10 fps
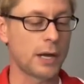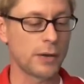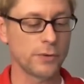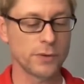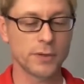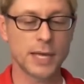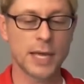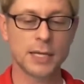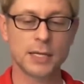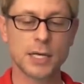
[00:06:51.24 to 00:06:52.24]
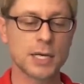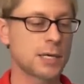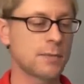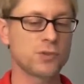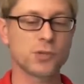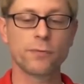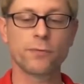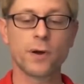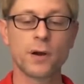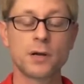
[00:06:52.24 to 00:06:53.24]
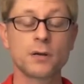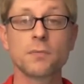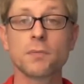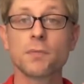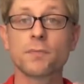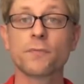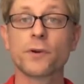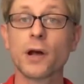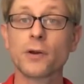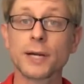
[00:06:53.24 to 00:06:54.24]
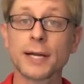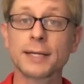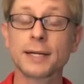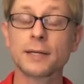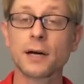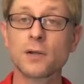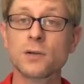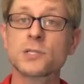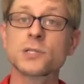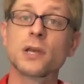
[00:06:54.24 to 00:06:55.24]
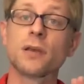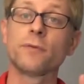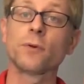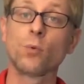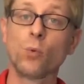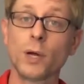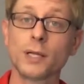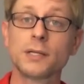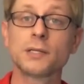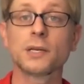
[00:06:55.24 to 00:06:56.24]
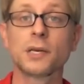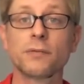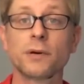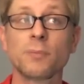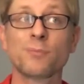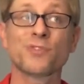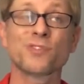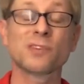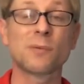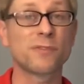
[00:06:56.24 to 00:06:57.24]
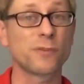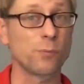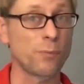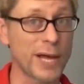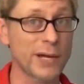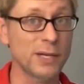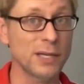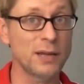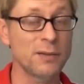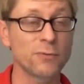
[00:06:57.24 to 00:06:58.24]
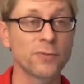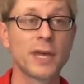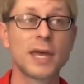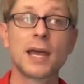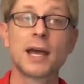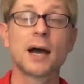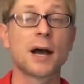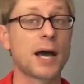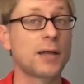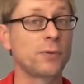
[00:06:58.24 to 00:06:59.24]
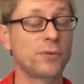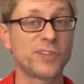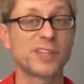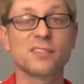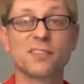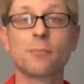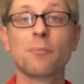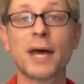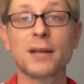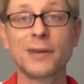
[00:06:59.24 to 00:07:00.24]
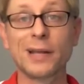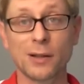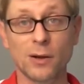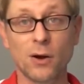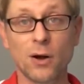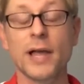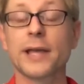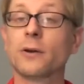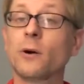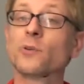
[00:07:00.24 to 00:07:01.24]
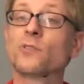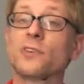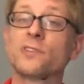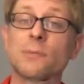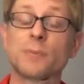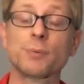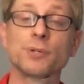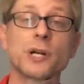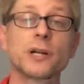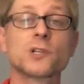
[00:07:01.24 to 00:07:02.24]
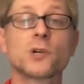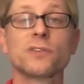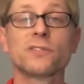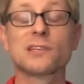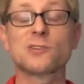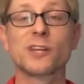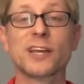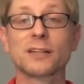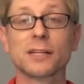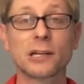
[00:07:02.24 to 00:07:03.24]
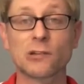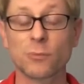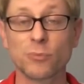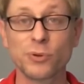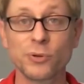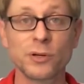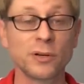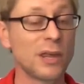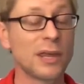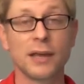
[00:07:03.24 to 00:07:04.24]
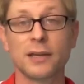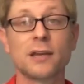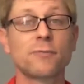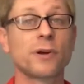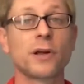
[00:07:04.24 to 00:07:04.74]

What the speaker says: other than that, so far, for $199, if you're willing to give up some of your battery life, I don't see this as a bad deal at all. I could also see some people trying to turn this into like a Linux computer. Again, for